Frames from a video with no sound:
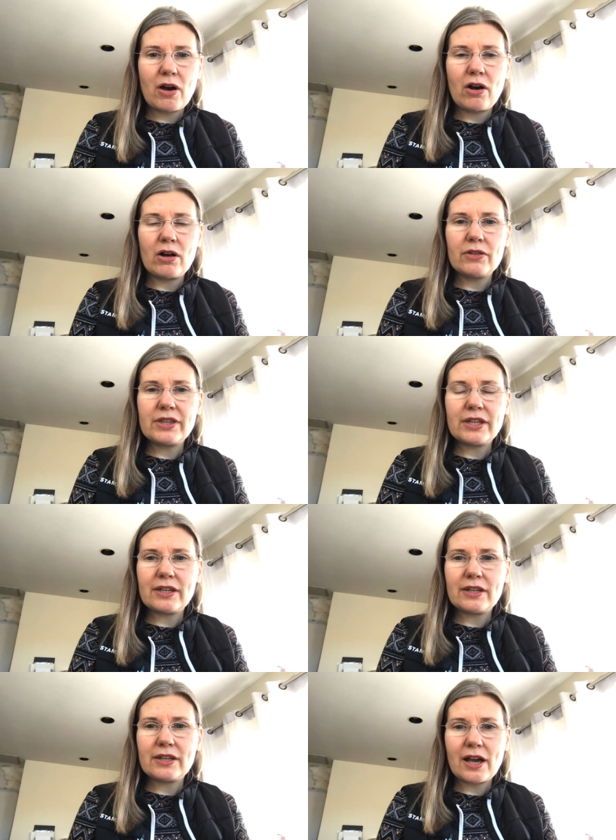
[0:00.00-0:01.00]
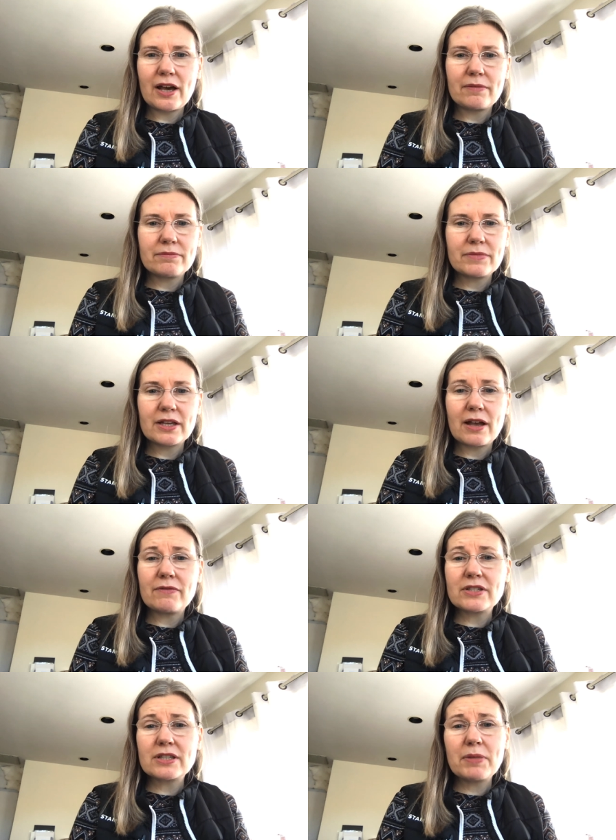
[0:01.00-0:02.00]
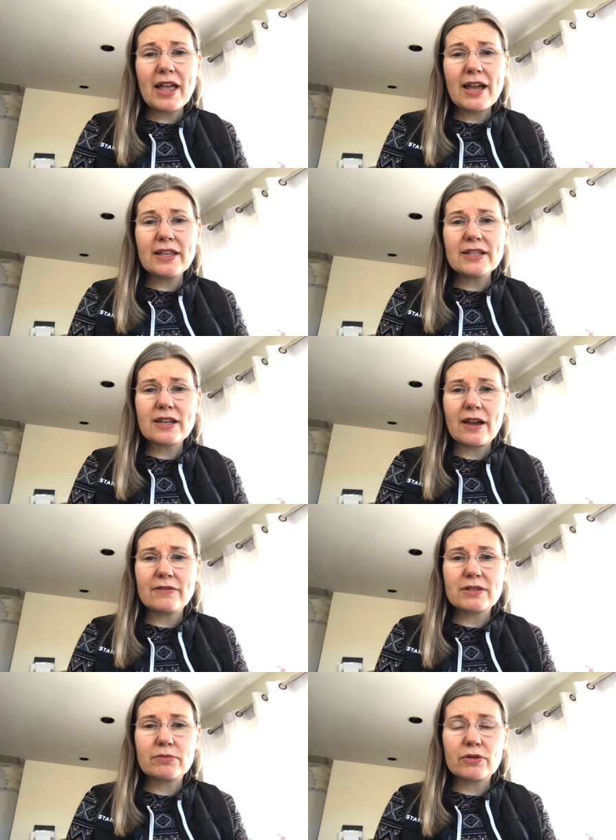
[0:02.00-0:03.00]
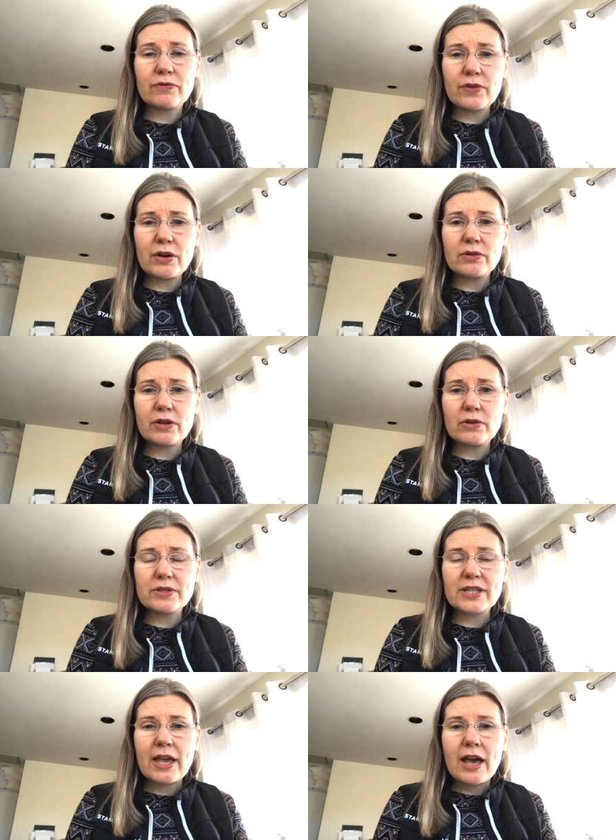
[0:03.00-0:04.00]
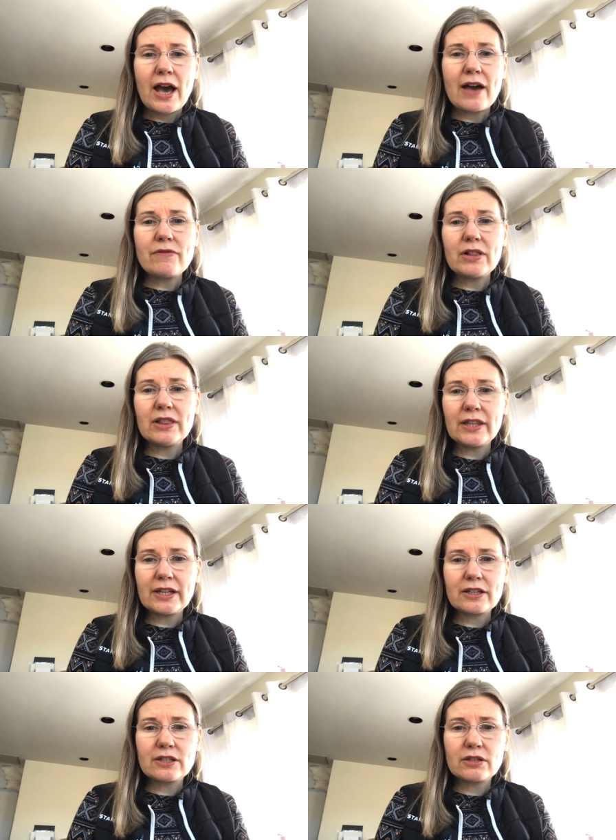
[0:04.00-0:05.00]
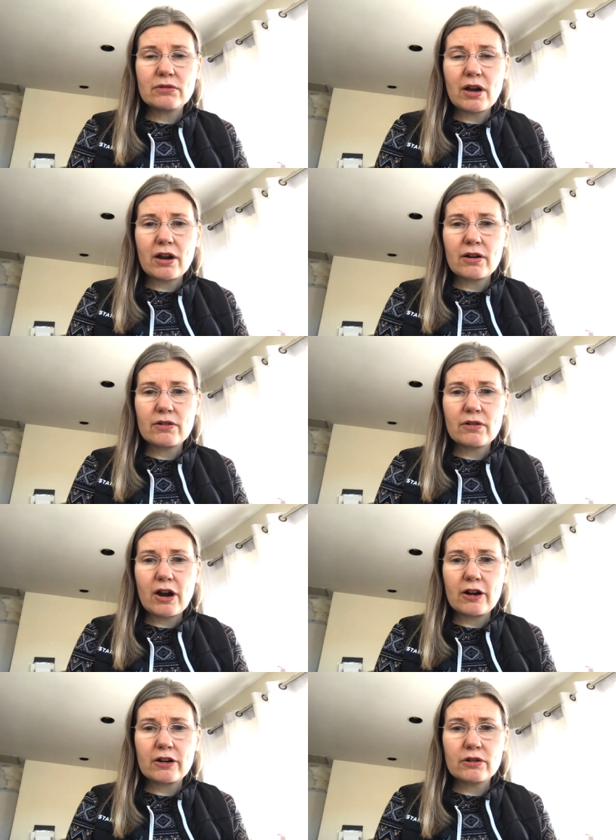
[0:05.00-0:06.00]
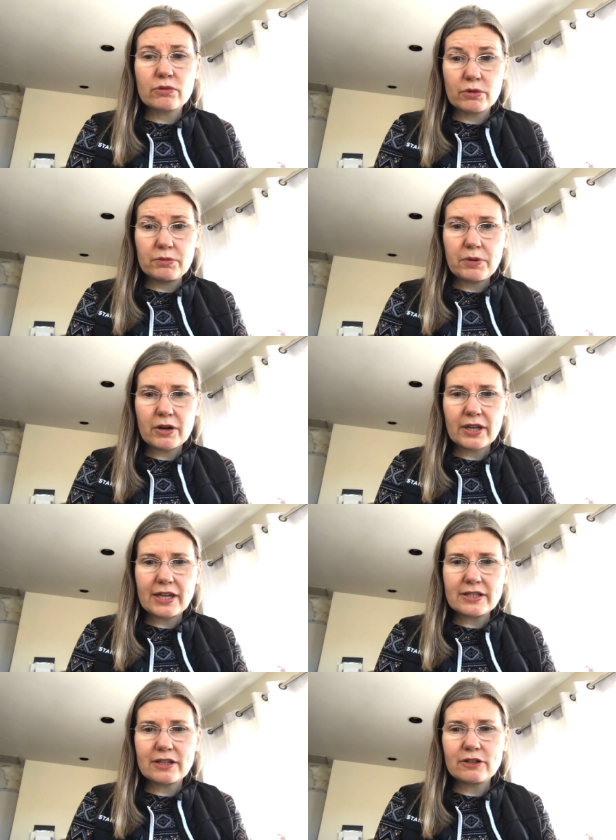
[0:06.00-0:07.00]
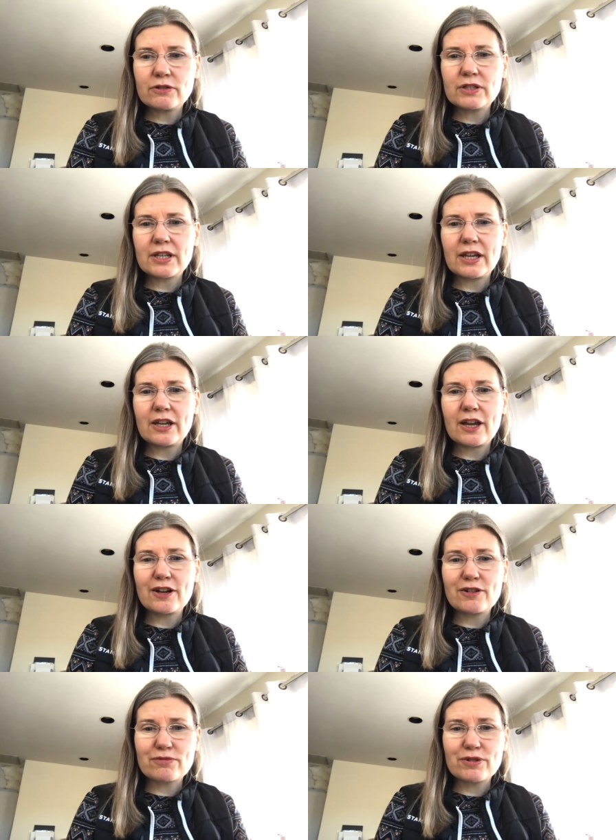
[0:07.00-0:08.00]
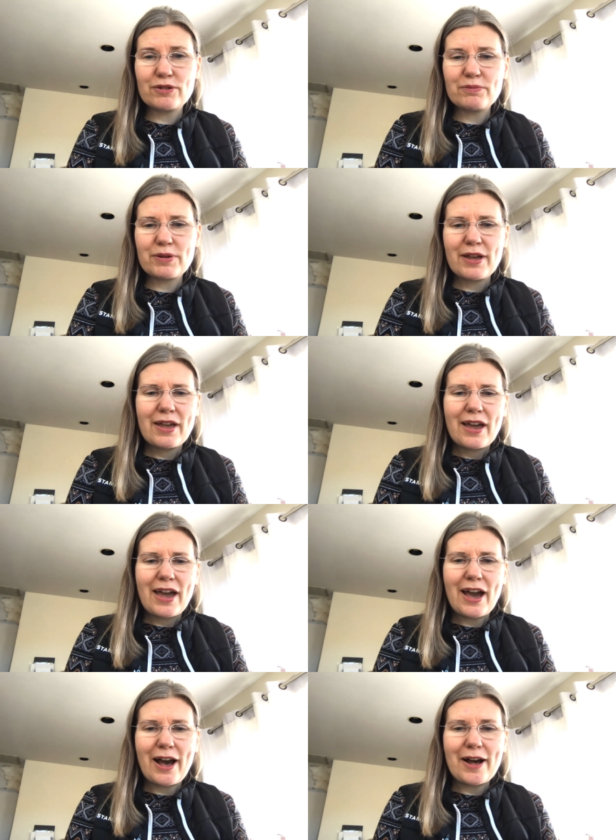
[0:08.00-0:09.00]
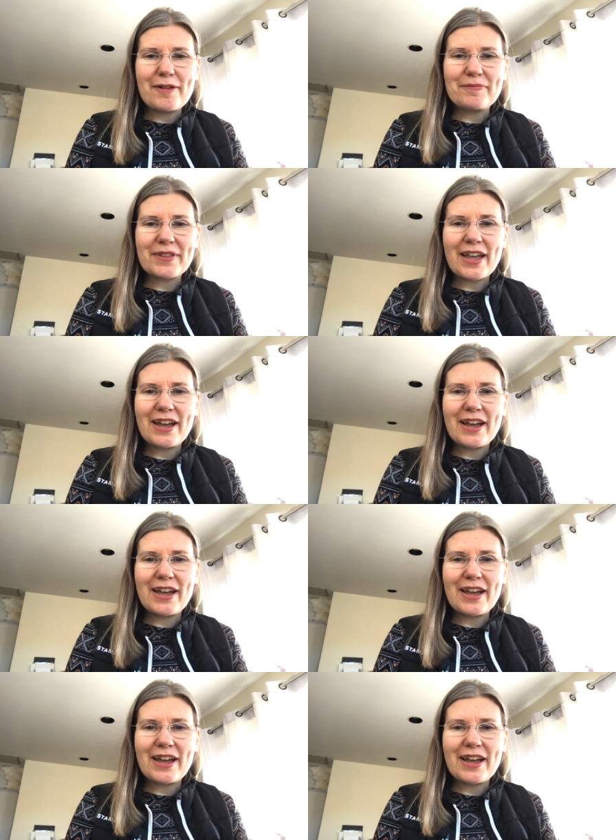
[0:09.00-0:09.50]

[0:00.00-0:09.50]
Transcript: all I have a supply list, I have some more photos, I have a link to our group, our CASE-ing Tuesday group. And